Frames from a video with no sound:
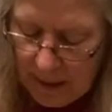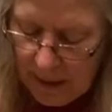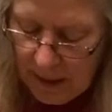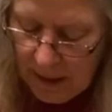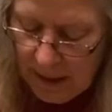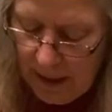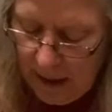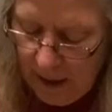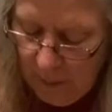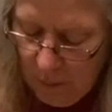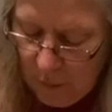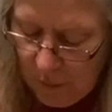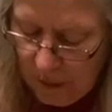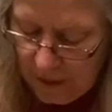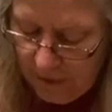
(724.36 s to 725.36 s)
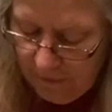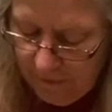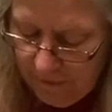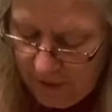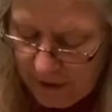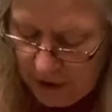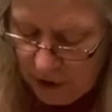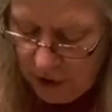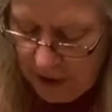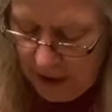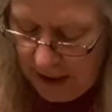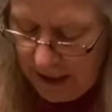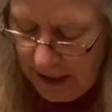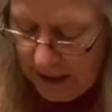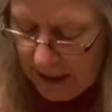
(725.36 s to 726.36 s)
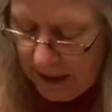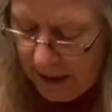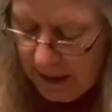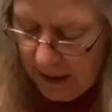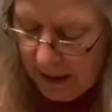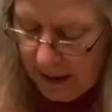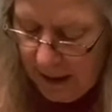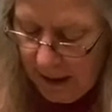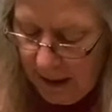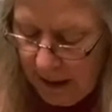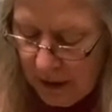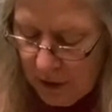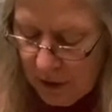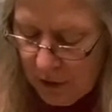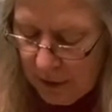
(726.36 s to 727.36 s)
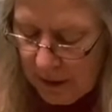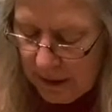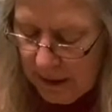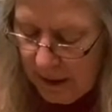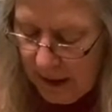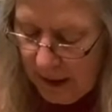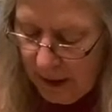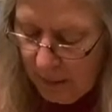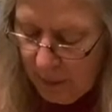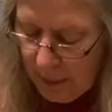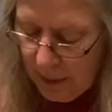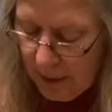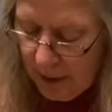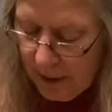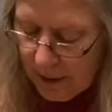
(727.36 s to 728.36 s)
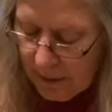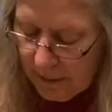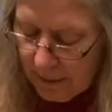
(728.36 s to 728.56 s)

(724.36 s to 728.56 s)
And then I'm going to finish that and do the tail part.